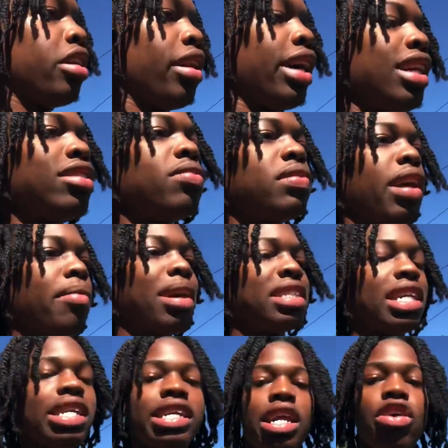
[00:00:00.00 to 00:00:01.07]
Like, that's what I'm saying. I'm not
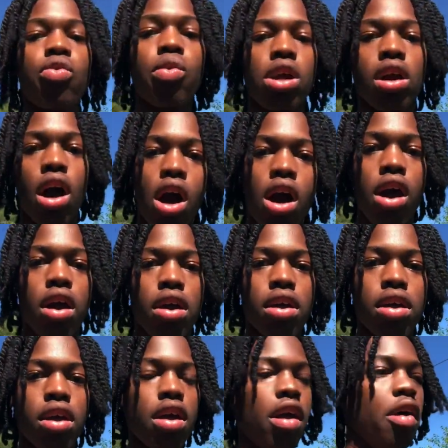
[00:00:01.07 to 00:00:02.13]
saying they don't work hard,
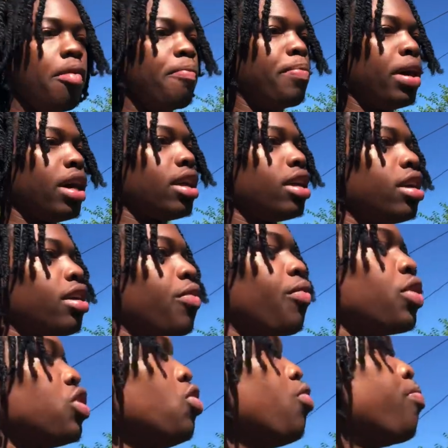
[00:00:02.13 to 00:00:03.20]
but
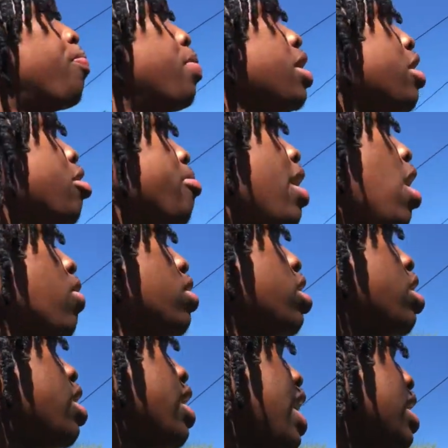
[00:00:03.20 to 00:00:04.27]
when you put them out
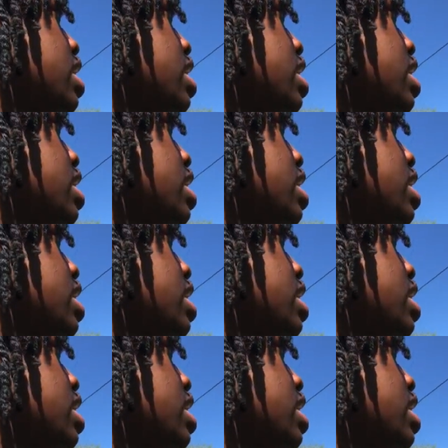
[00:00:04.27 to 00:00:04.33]
there like